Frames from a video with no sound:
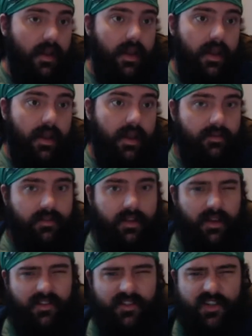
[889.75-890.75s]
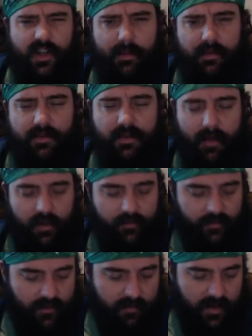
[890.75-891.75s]
and yeah, their shipping was about
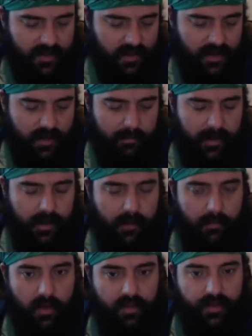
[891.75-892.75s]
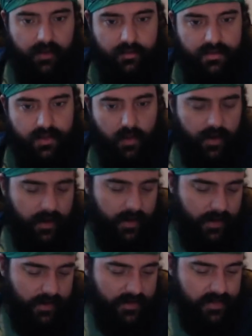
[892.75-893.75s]
$5. So I did pick up one thing from Square
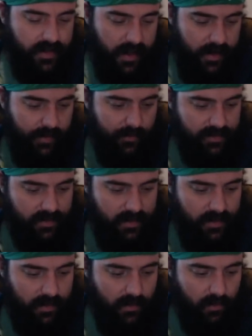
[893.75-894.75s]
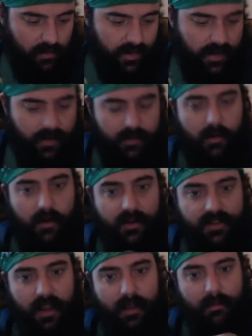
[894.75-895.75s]
Enix, and it was the only Kingdom
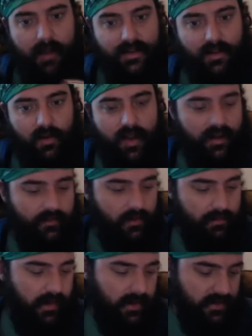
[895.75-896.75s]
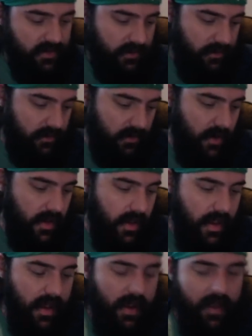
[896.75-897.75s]
Hearts game I don't have on PS2,
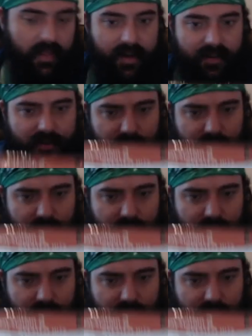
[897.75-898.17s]
and that is